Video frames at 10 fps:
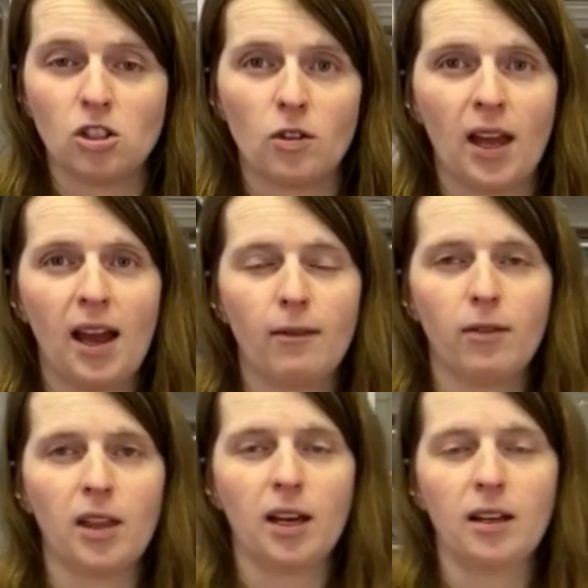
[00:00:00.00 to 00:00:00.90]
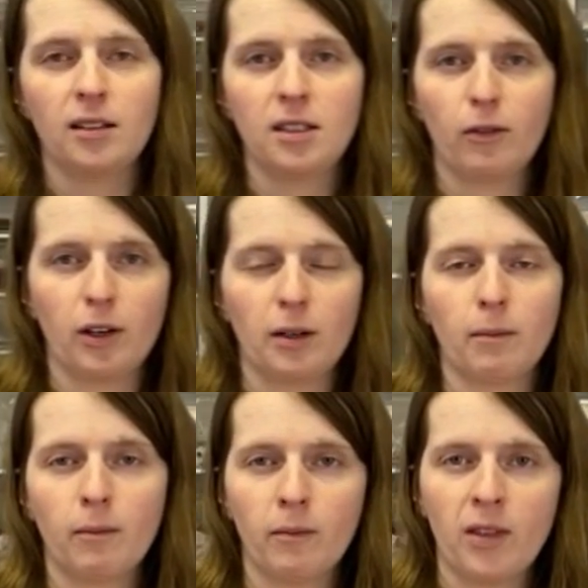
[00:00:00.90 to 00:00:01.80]
So they have
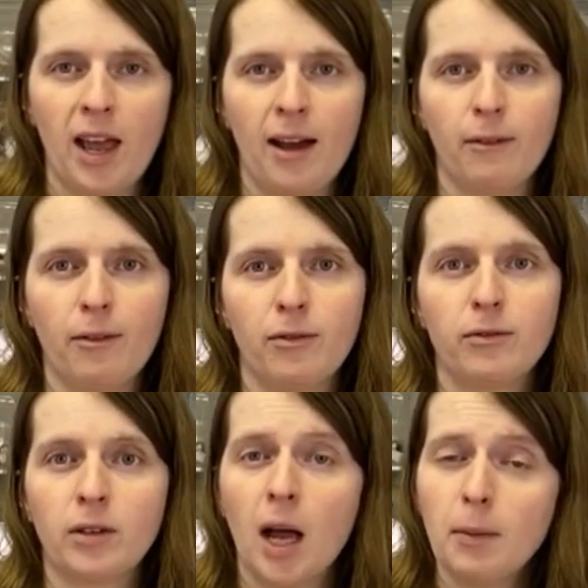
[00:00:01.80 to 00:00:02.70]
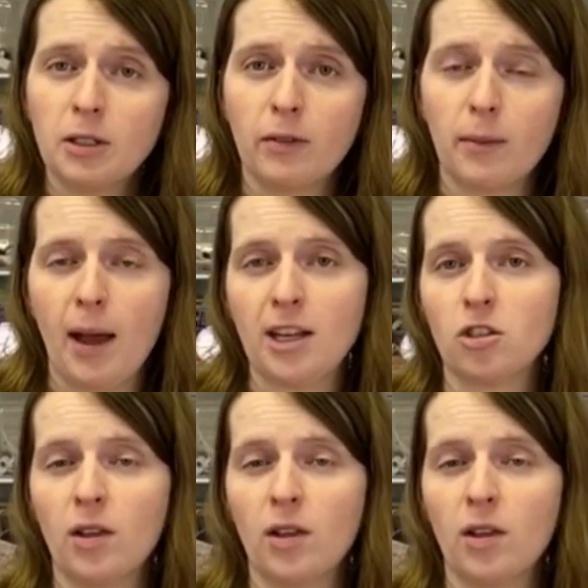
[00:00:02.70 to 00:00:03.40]
a couple different mats.